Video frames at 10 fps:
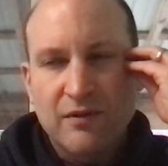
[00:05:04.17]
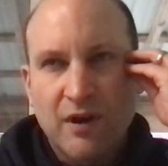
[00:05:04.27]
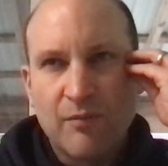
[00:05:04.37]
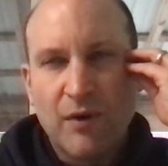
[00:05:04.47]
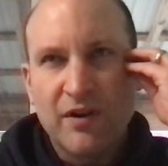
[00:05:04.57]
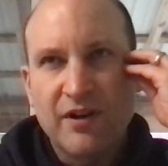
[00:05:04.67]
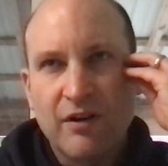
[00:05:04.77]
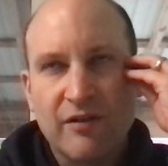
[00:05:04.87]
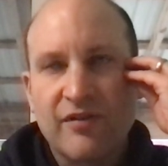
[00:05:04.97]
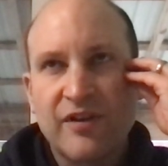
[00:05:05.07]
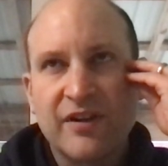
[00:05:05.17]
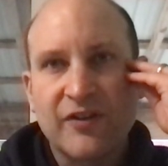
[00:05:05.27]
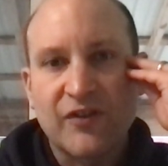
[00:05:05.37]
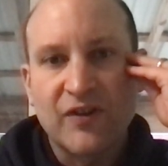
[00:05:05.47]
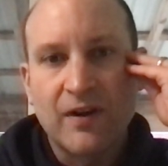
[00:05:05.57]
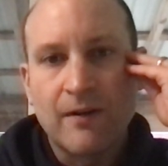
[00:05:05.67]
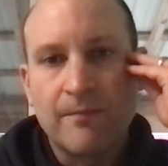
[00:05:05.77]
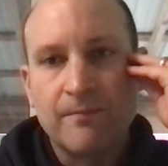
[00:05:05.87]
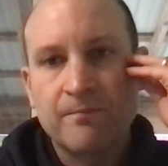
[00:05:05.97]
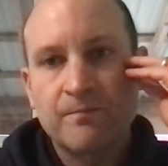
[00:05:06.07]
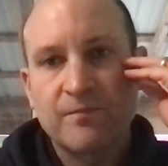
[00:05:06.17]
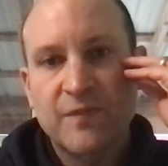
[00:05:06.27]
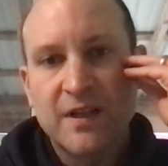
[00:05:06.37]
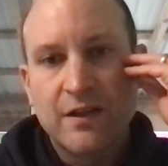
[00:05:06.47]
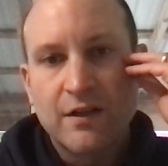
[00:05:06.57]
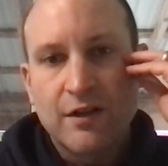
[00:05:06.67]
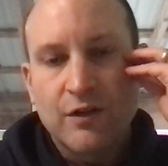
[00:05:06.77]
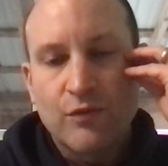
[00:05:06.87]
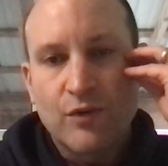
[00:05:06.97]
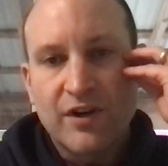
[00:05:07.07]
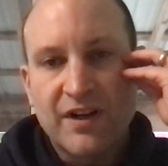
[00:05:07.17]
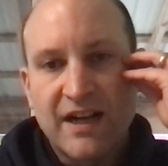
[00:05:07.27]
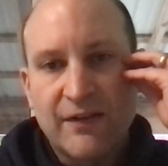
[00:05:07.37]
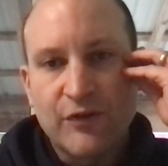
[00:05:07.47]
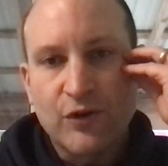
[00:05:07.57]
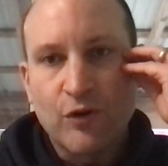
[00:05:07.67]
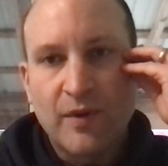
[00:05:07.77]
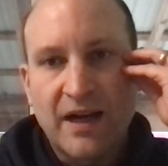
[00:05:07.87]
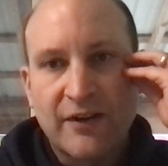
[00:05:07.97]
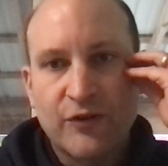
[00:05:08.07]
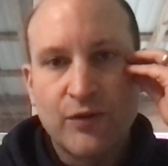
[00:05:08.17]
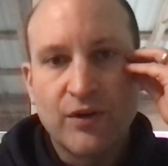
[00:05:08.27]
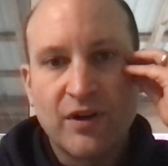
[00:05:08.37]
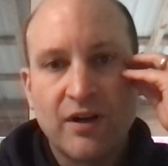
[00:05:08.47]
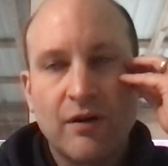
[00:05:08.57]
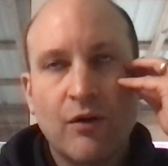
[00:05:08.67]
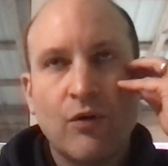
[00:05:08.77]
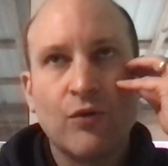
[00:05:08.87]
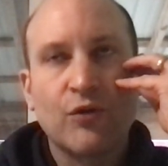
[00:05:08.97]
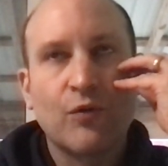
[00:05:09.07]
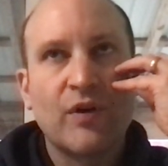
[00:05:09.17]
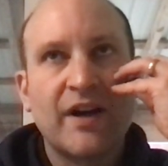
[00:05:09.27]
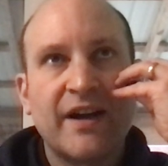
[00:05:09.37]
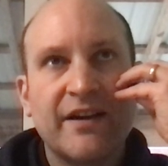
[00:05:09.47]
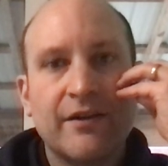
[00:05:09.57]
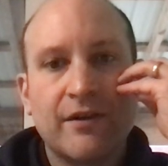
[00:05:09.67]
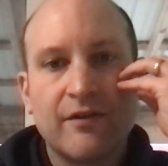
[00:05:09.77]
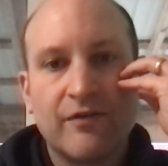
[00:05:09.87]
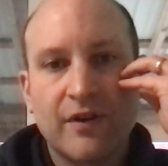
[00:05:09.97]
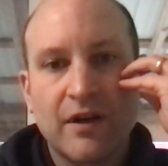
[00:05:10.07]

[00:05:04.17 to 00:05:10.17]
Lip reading: among other things, we're going to have to go back to an older way of